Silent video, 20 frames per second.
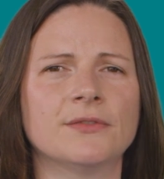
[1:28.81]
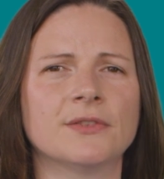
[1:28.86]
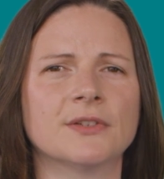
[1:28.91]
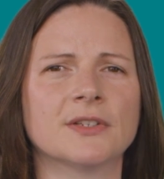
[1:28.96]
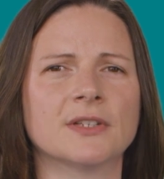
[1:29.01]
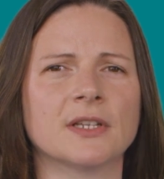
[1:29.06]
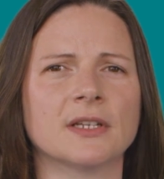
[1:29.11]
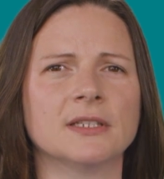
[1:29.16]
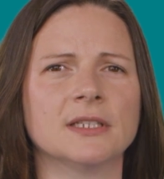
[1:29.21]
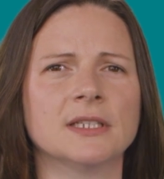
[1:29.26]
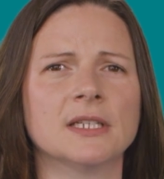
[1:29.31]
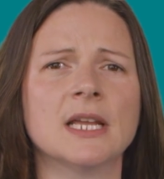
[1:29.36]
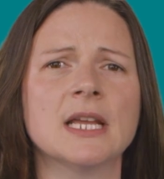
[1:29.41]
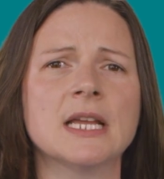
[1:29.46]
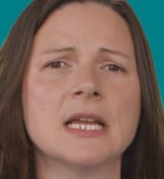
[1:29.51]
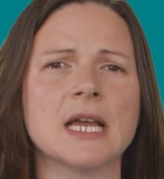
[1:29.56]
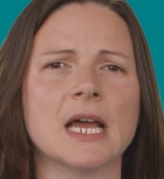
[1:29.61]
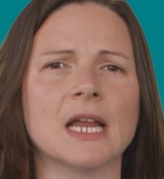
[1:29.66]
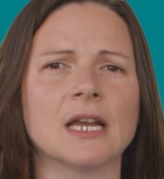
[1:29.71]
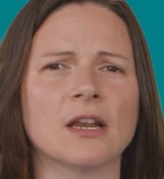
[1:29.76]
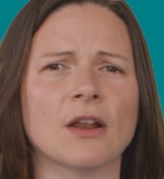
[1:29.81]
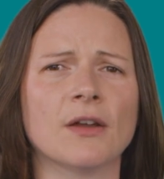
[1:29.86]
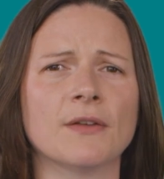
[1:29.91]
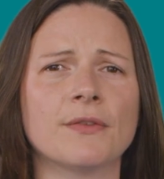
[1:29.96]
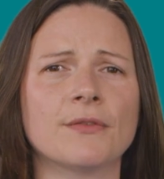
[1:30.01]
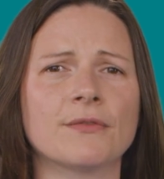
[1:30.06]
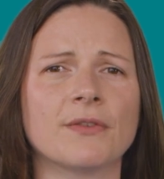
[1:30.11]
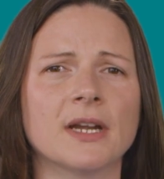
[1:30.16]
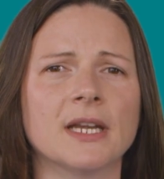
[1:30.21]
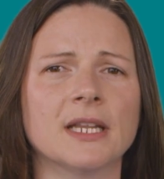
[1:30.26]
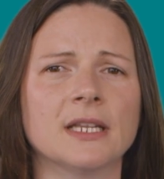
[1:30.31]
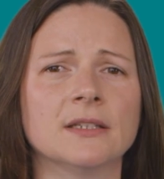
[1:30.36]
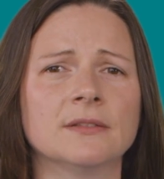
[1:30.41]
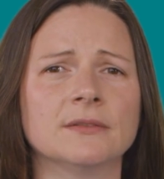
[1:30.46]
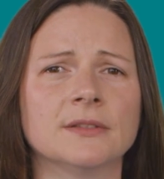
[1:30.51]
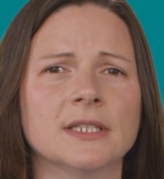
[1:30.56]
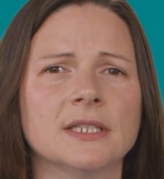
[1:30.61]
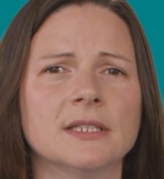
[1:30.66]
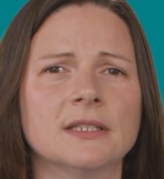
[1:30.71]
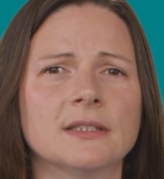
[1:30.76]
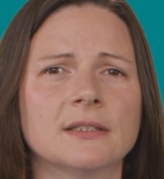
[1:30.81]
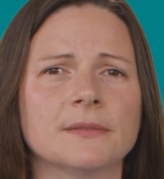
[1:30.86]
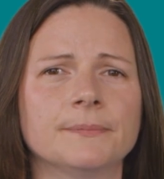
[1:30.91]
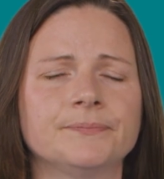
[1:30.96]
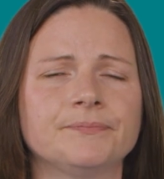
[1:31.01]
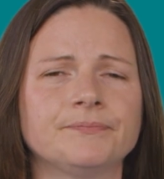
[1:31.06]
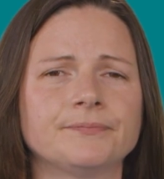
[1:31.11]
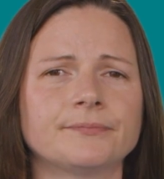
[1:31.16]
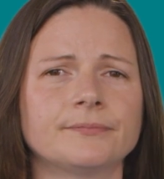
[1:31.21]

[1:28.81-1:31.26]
for a sudden and life-threatening illness.